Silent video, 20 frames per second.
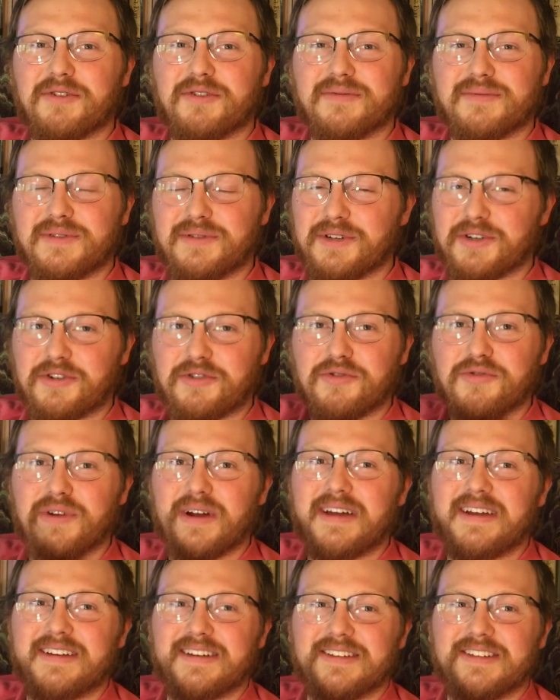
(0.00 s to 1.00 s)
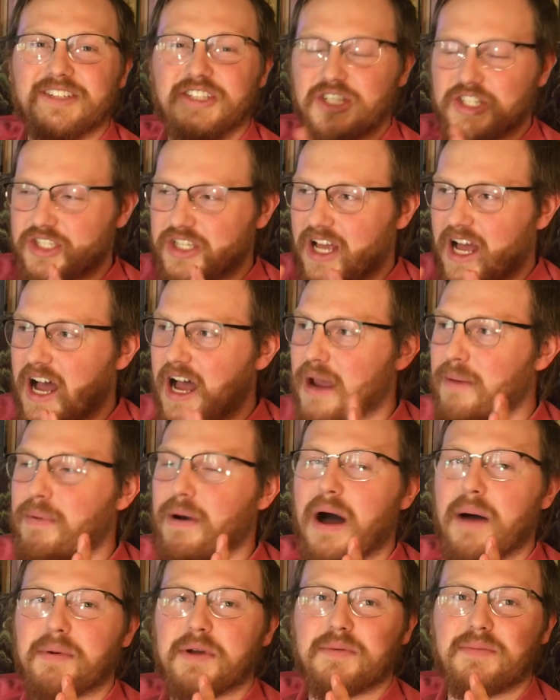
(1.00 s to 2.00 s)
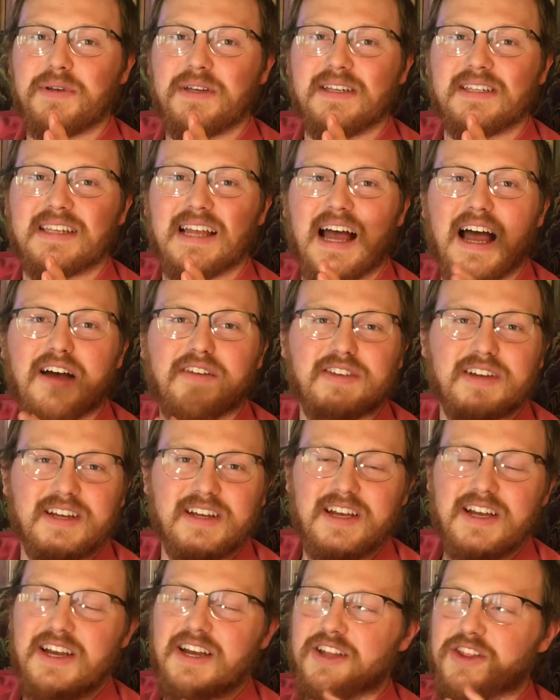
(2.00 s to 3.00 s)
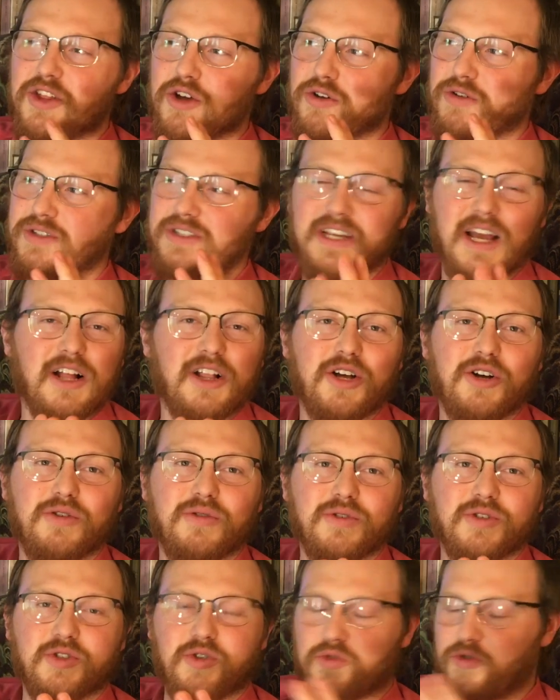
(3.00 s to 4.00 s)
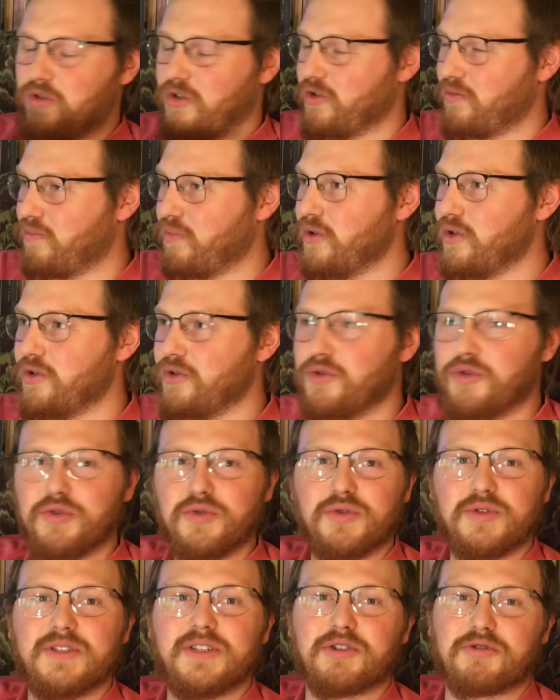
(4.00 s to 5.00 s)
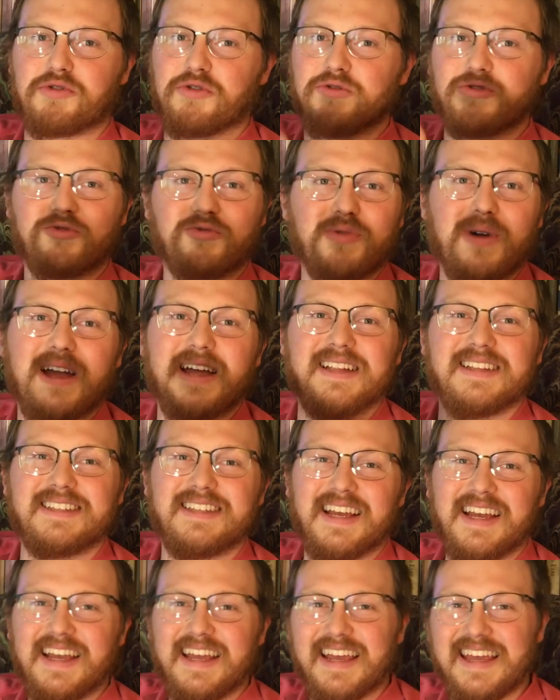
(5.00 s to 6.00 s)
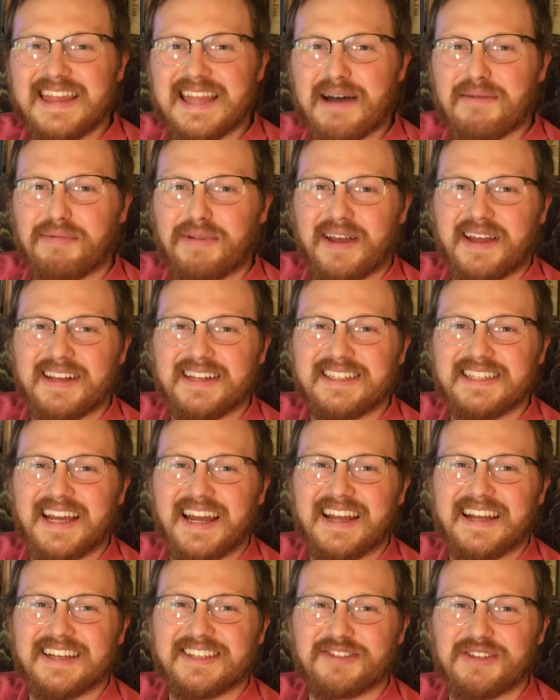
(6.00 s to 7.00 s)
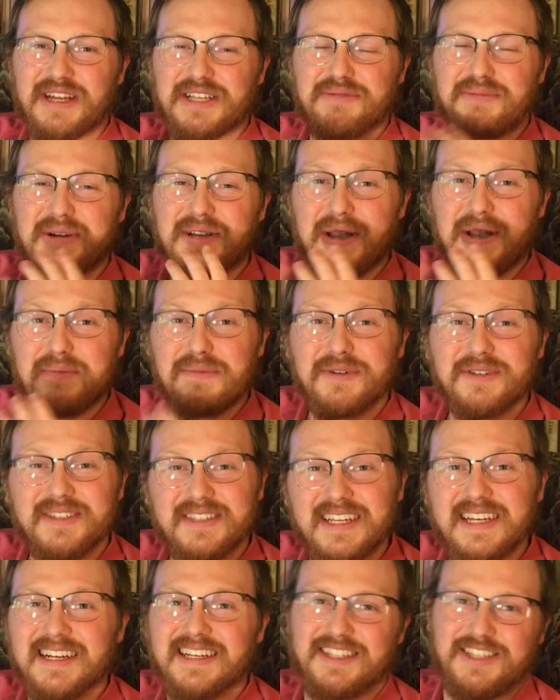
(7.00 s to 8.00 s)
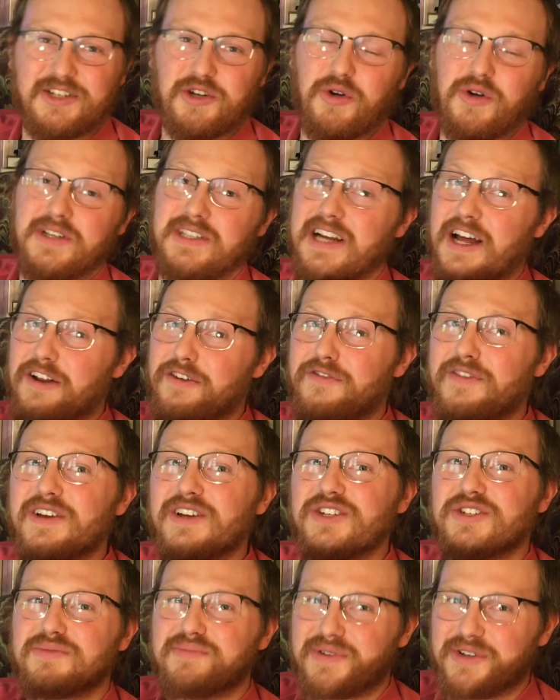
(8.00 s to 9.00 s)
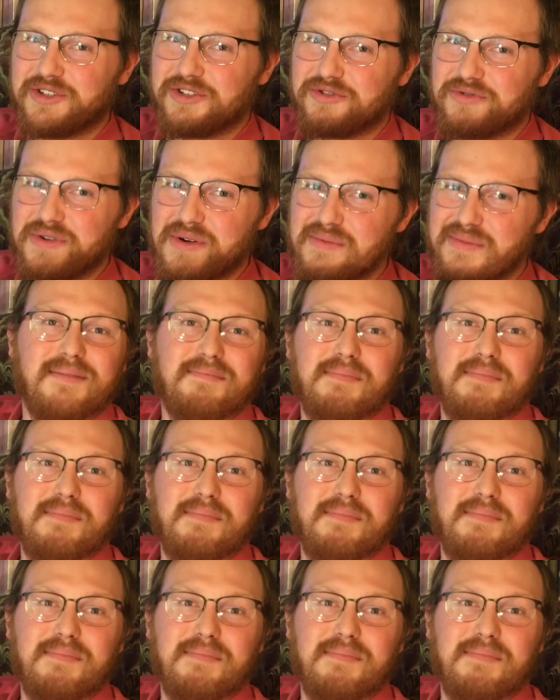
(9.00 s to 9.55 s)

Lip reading: It would be a great, just eye-popping piece to having those yellows or those blues or those reds in that planted tank. So that's my number 6 choice. Not a fish, but a shrimp.